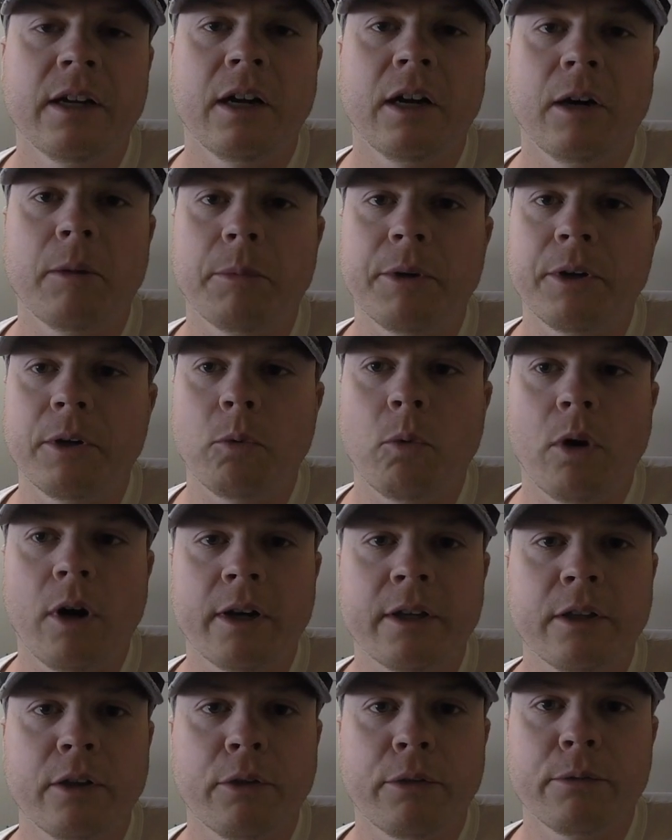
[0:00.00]
uh, I'm going to
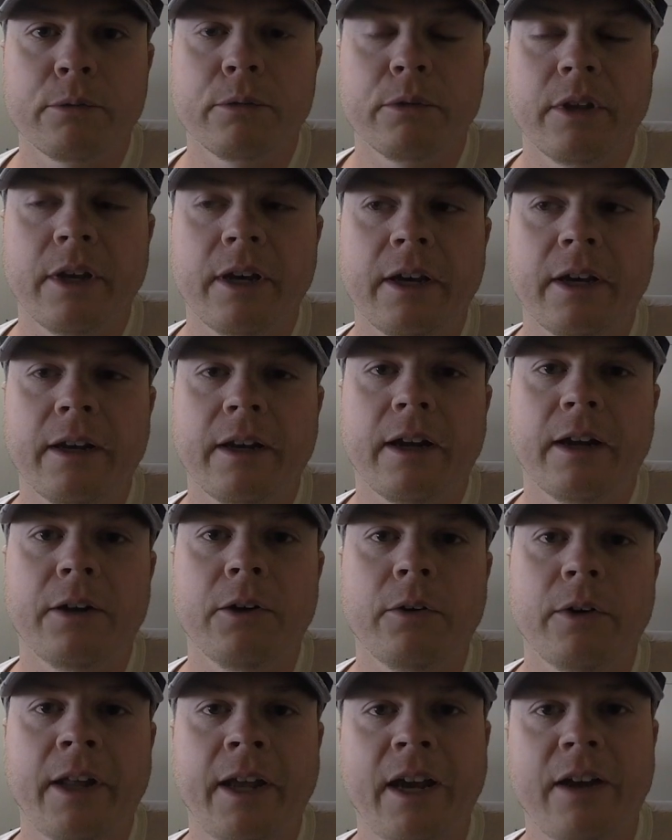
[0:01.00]
walk you through that. I
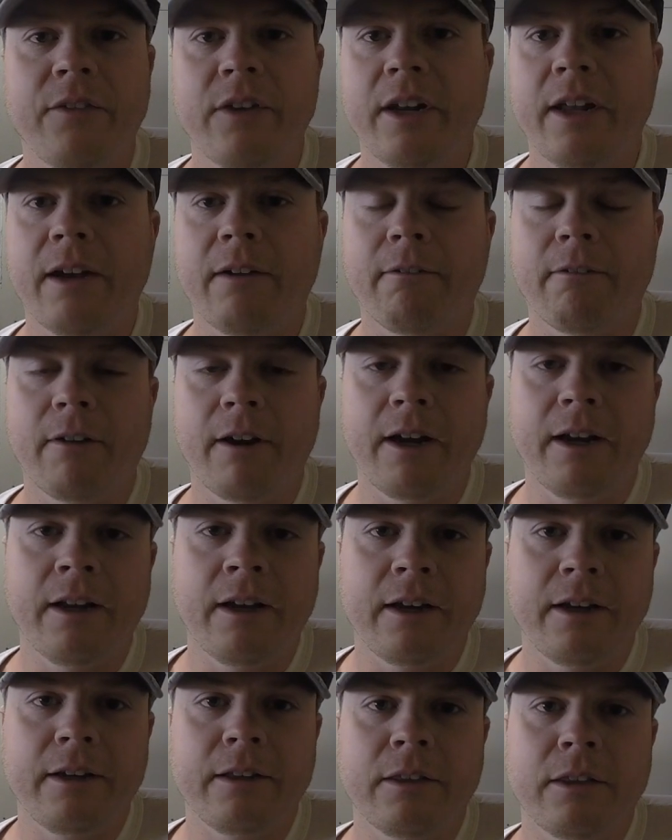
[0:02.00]
don't have it at ride
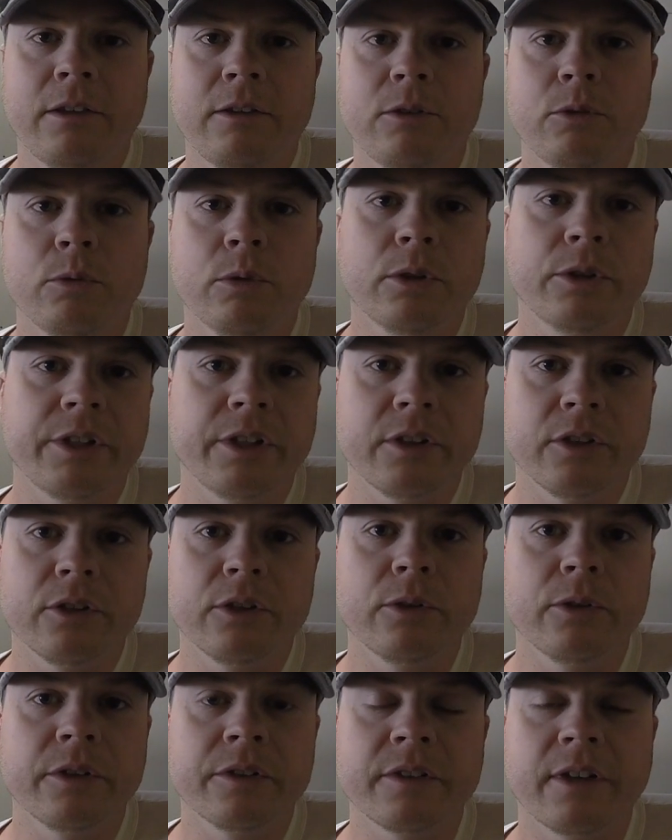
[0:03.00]
height. You will need to
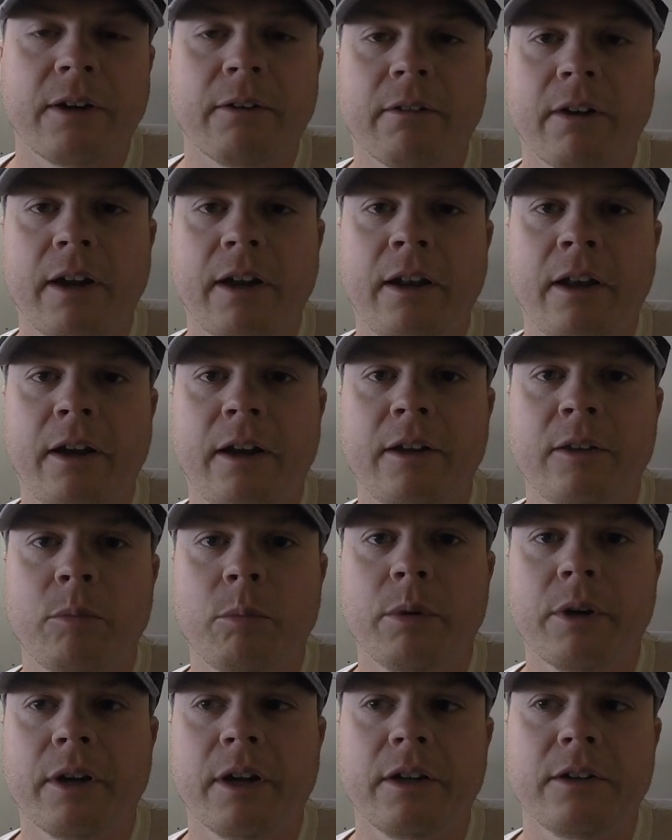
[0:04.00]
do this at ride height,
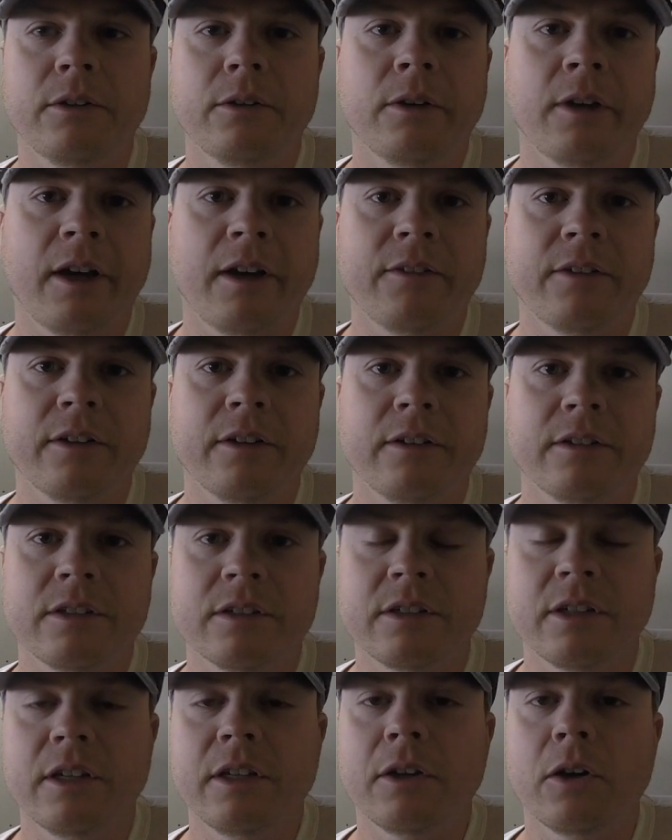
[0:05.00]
but I do have it
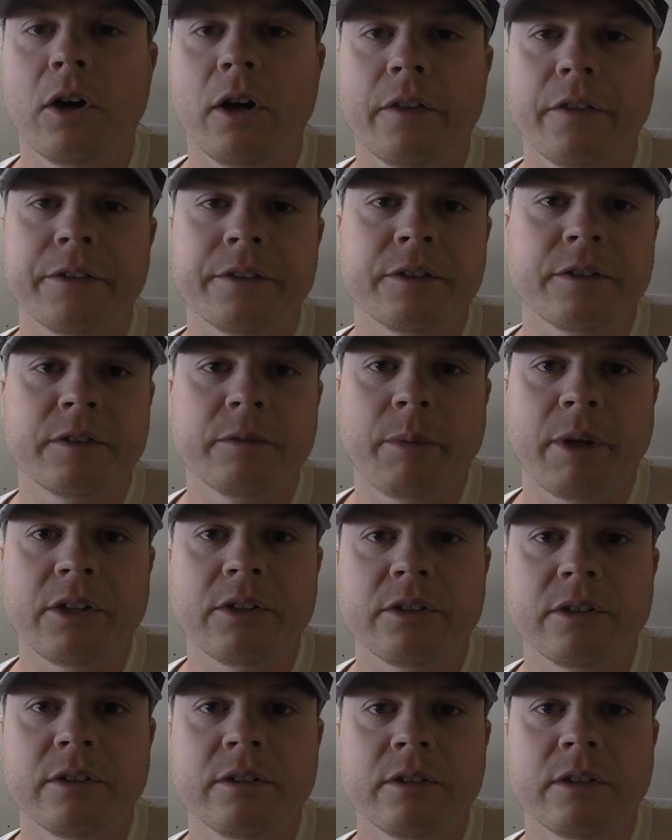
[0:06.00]
sitting on the
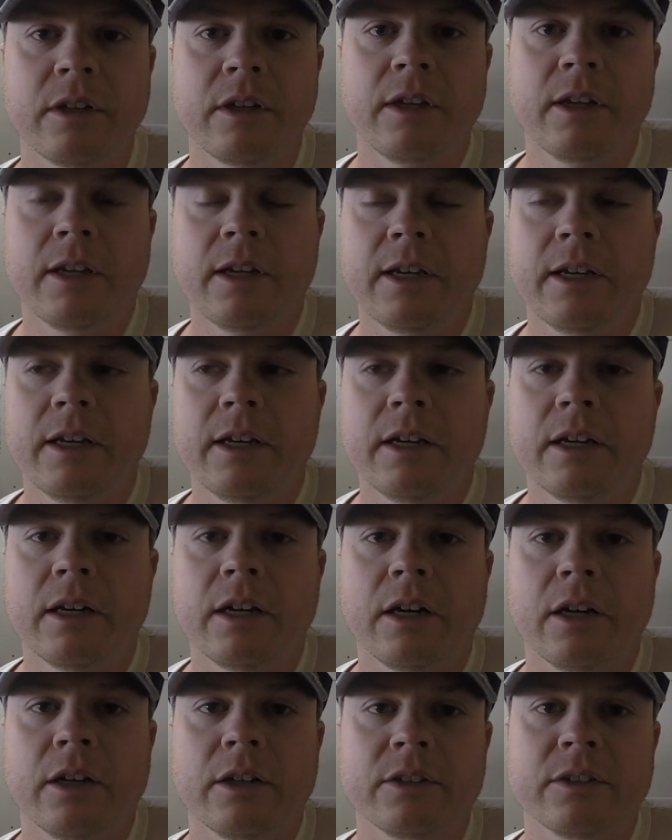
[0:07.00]
suspension.
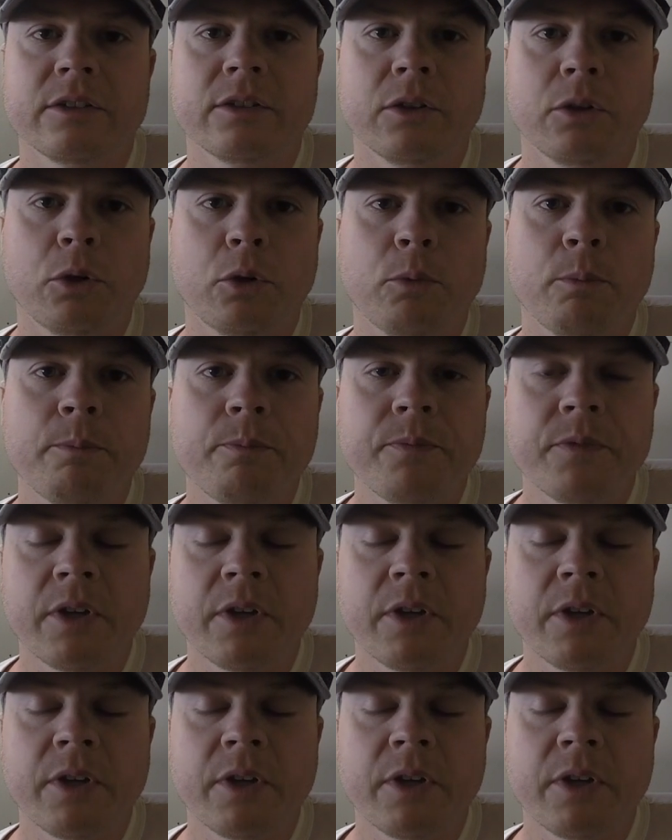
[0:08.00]
Uh, so